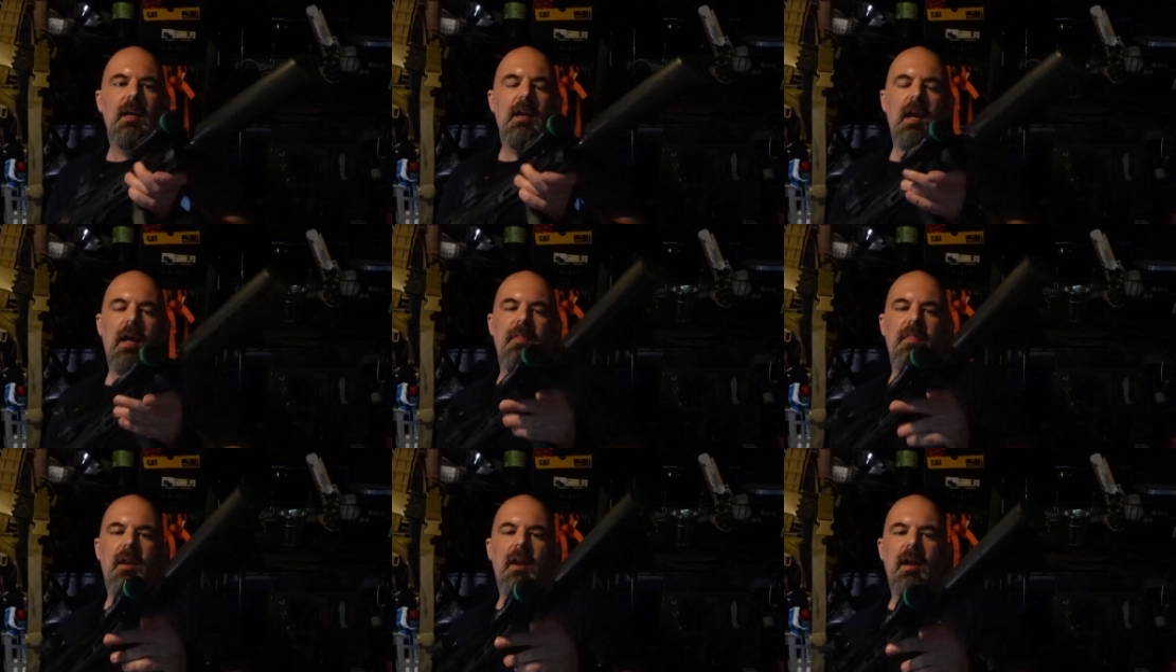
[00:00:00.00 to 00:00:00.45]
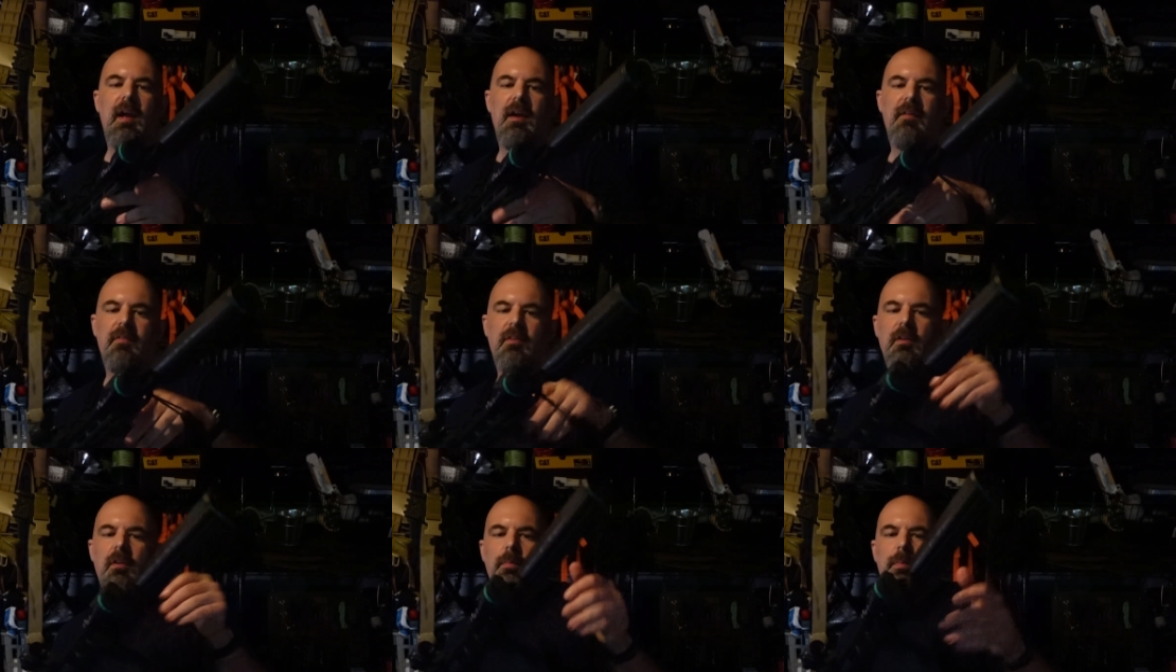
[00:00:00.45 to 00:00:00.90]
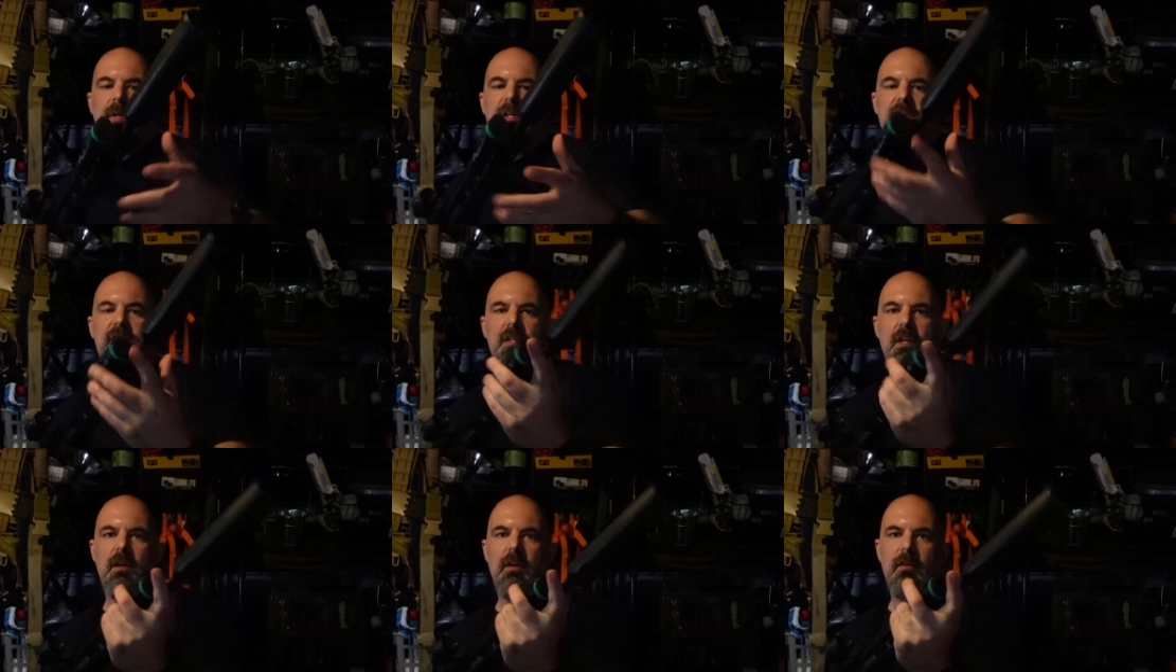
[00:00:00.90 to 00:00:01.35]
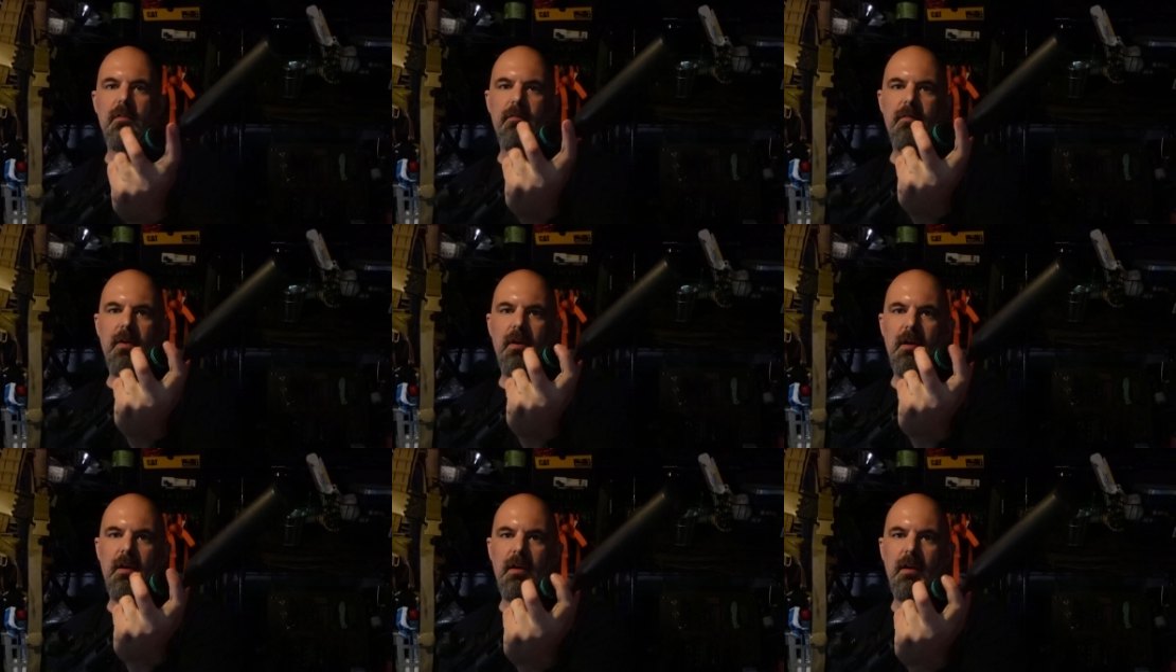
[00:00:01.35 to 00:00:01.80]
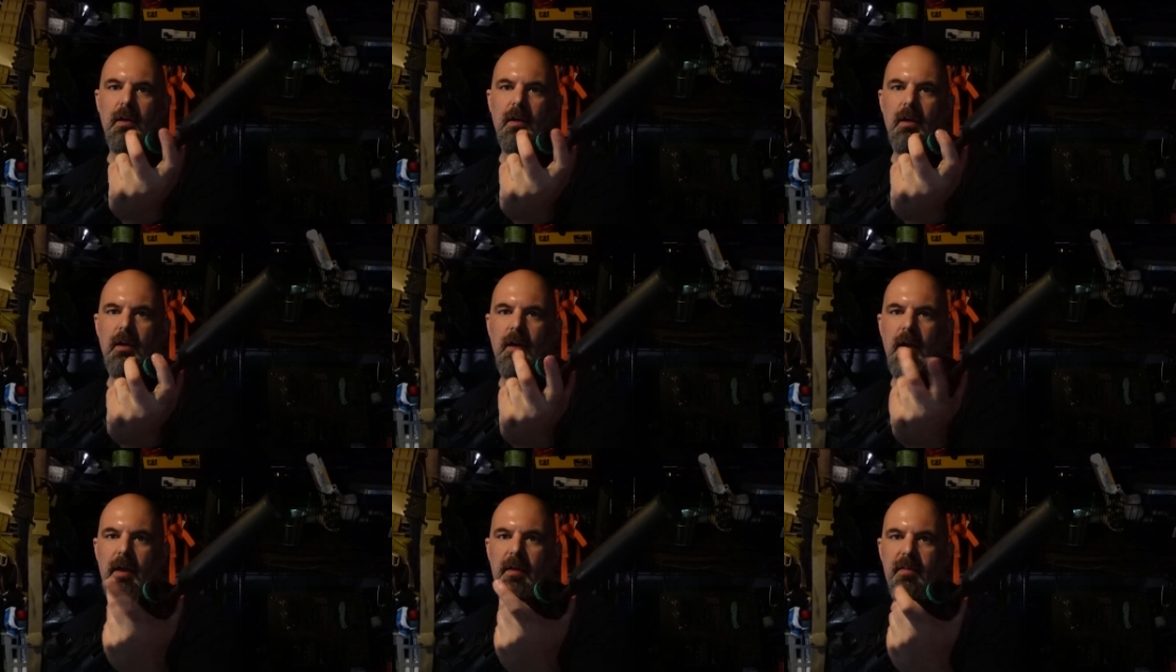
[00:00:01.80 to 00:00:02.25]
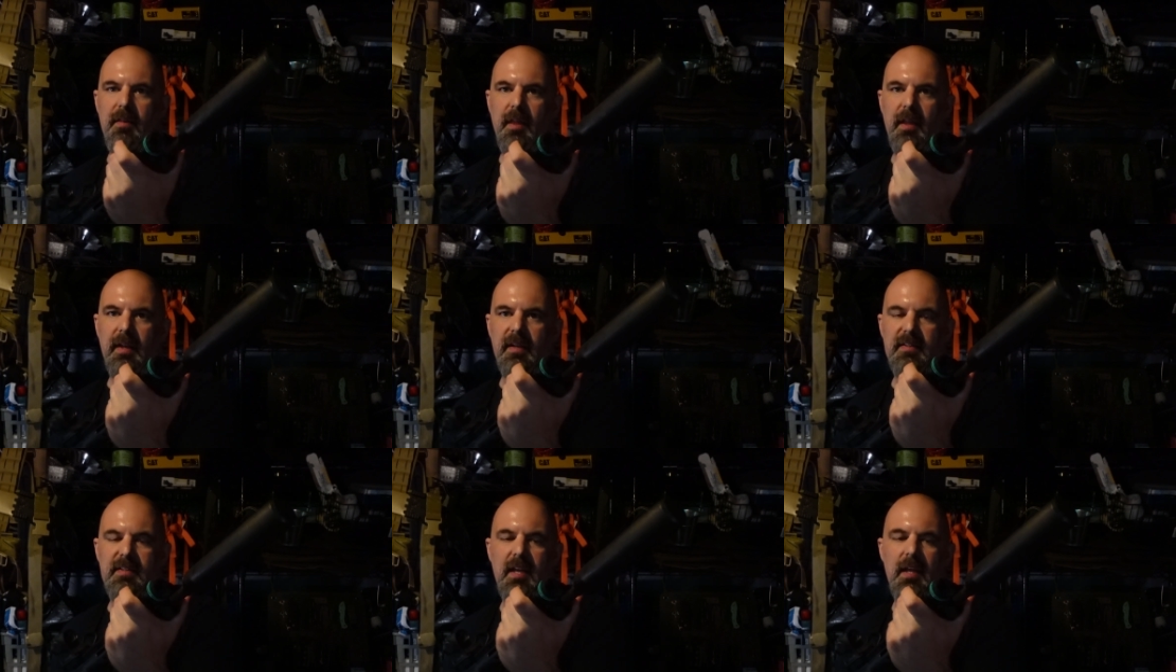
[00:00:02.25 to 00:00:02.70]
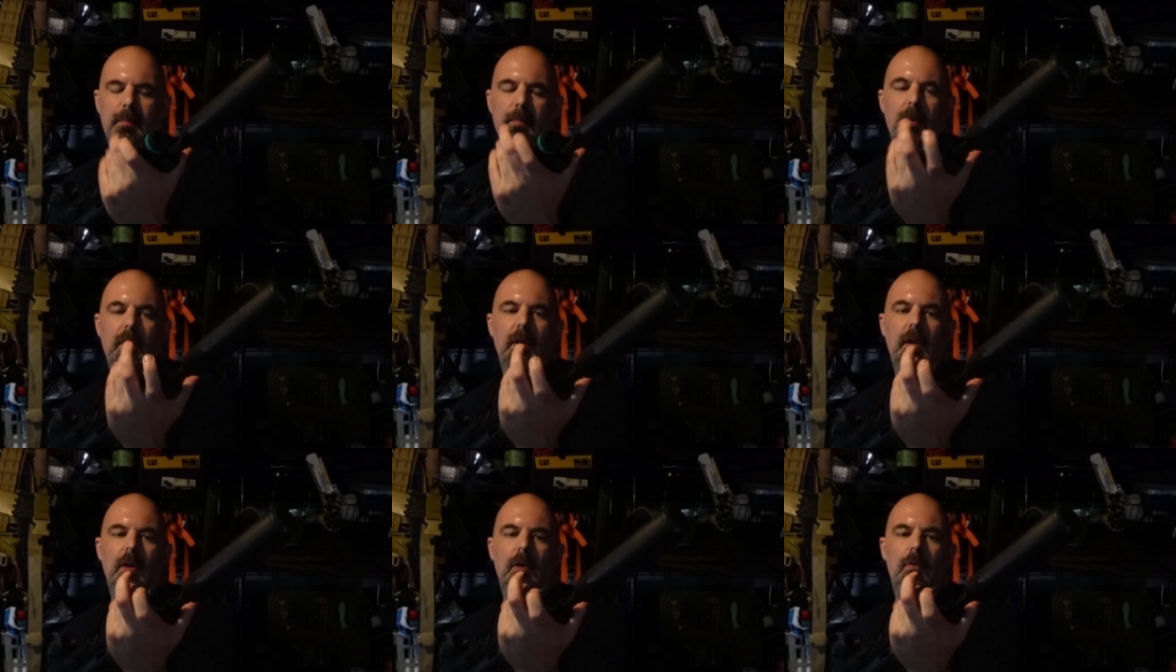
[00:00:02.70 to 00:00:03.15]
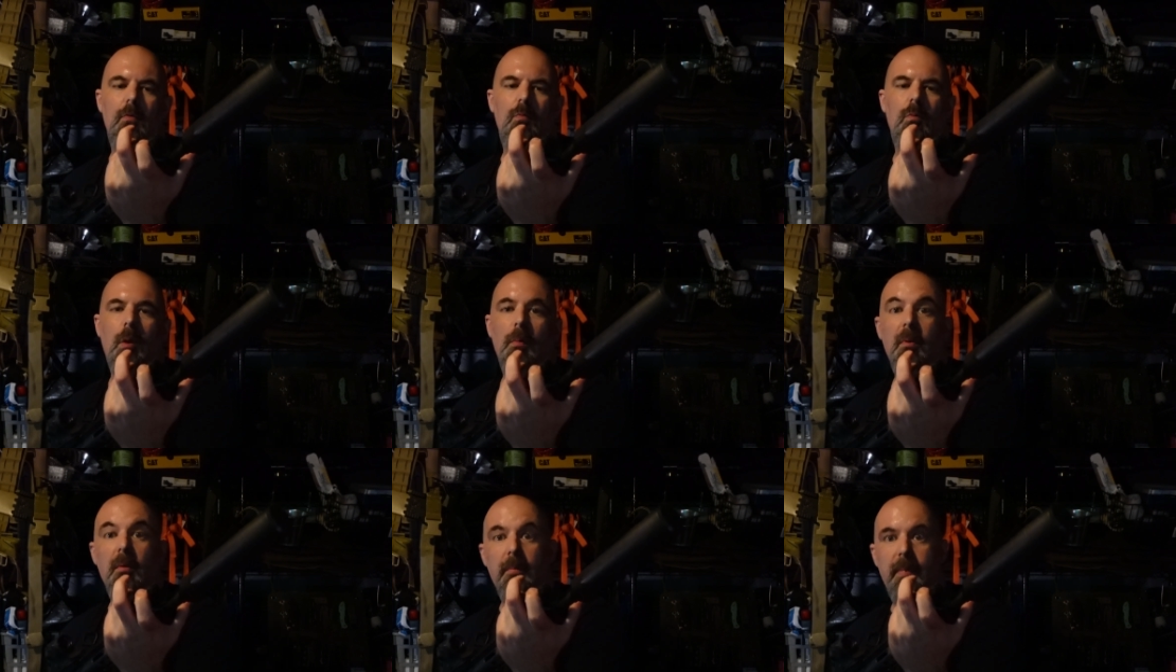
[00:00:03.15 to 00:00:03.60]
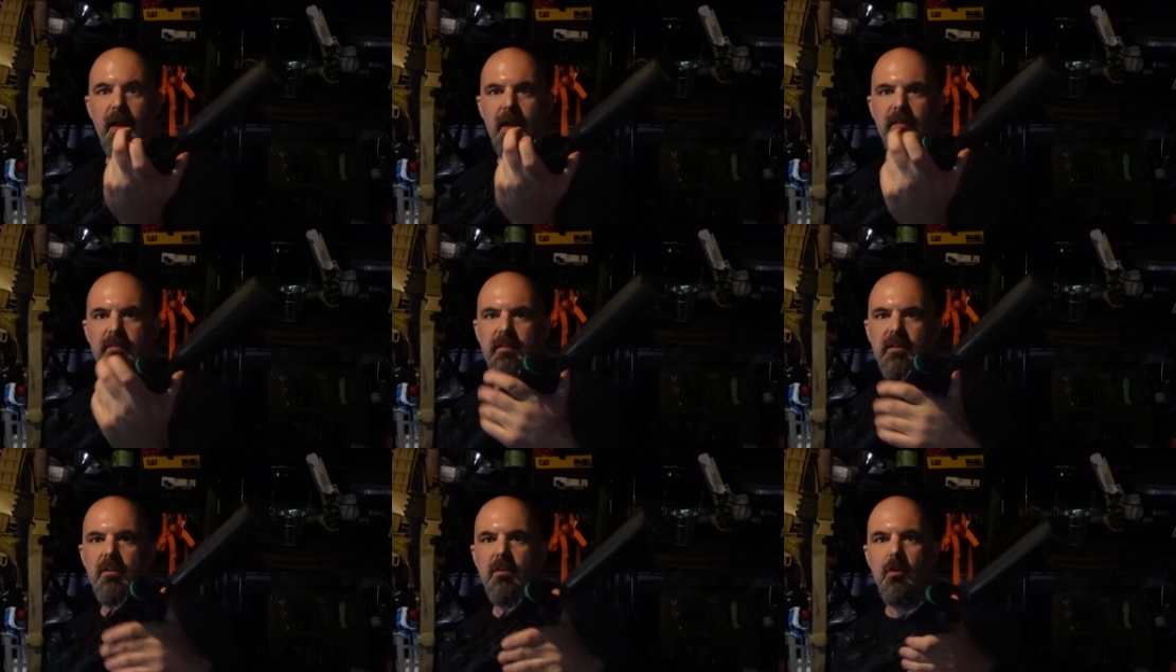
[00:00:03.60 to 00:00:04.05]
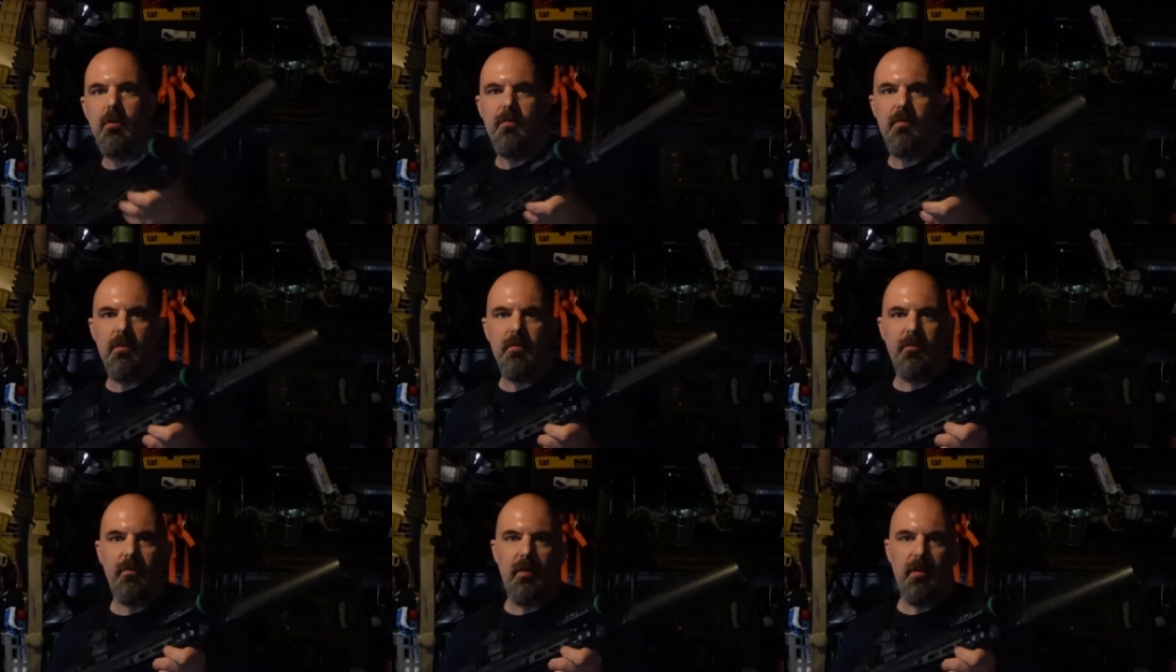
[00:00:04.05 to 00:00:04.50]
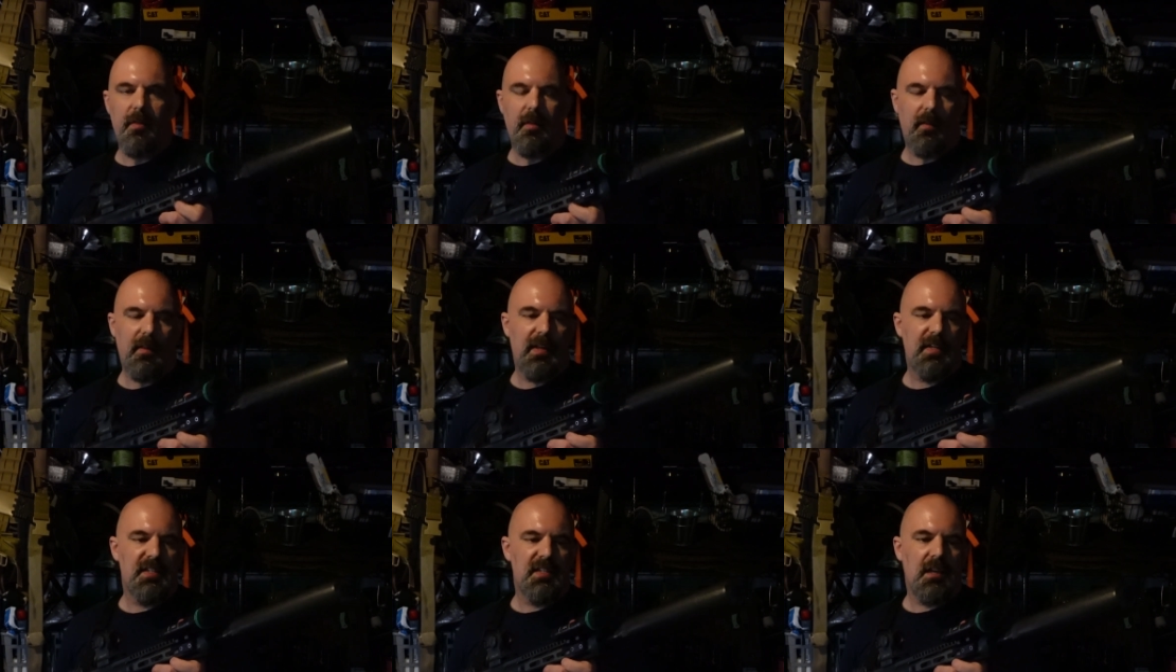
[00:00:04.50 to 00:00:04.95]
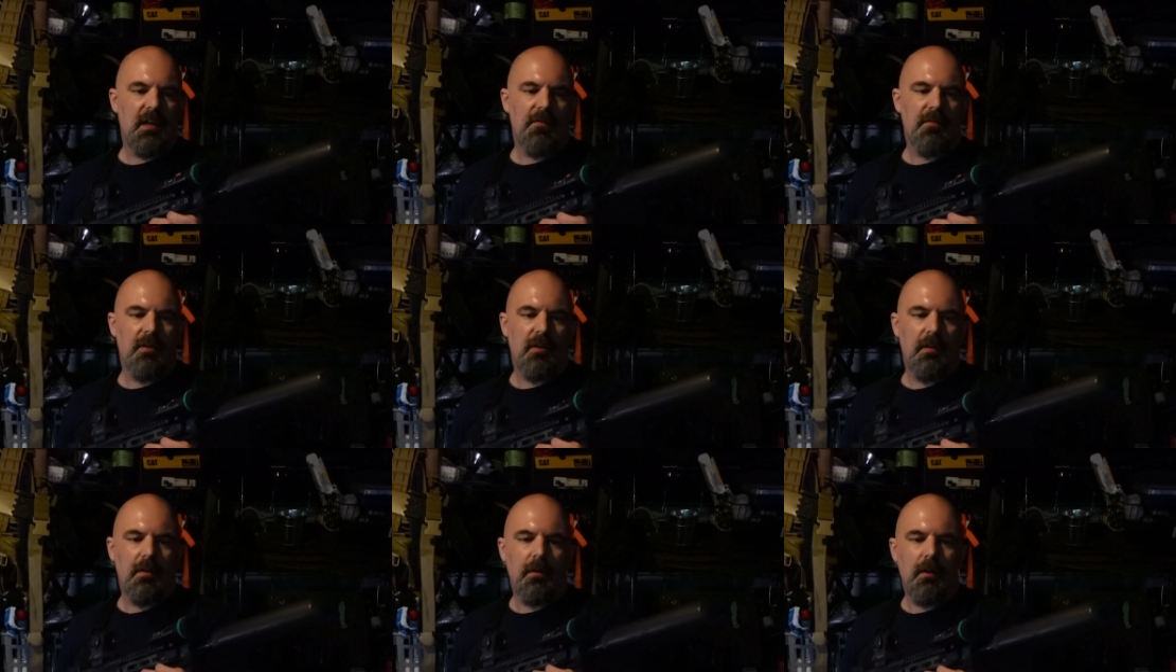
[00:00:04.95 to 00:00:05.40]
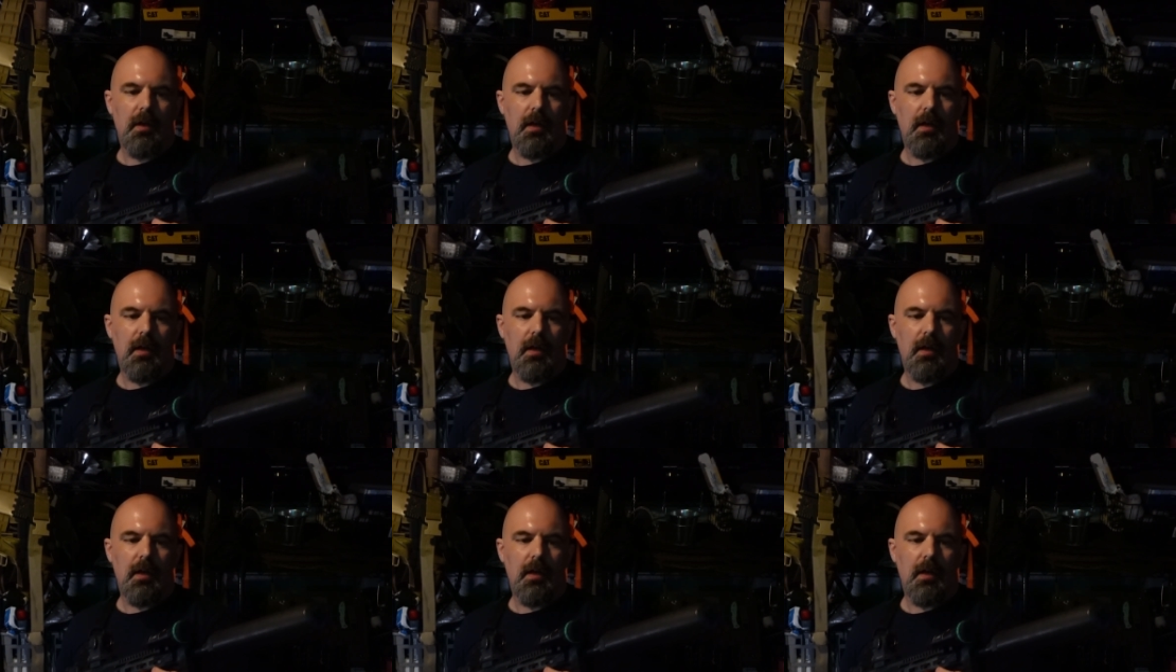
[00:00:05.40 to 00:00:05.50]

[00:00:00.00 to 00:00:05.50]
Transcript: And then I have a little piece of athletic tape rubber banded over the front of the lens cover,